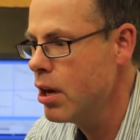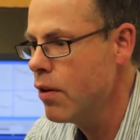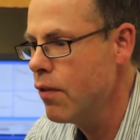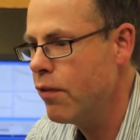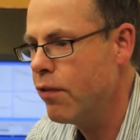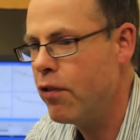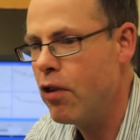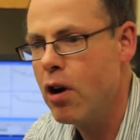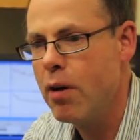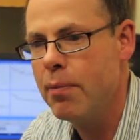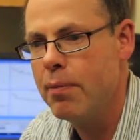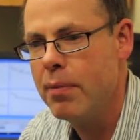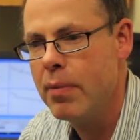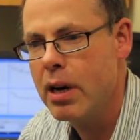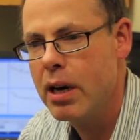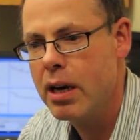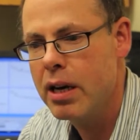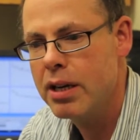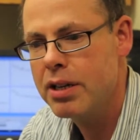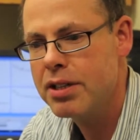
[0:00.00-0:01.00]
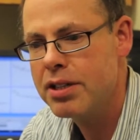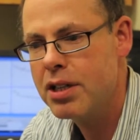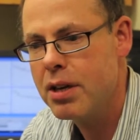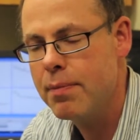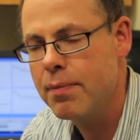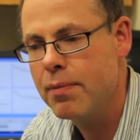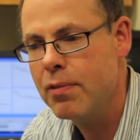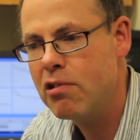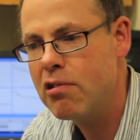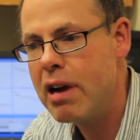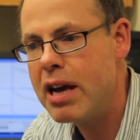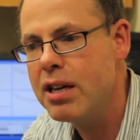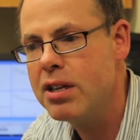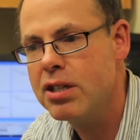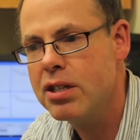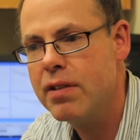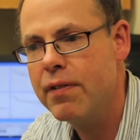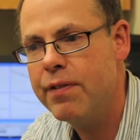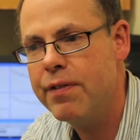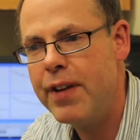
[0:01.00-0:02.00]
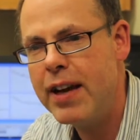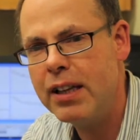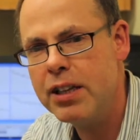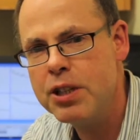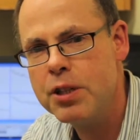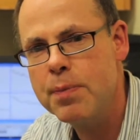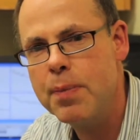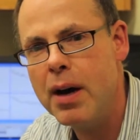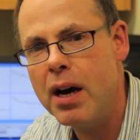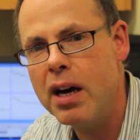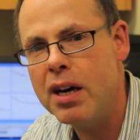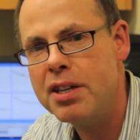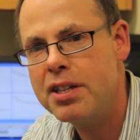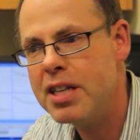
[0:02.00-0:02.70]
from some grains of feldspar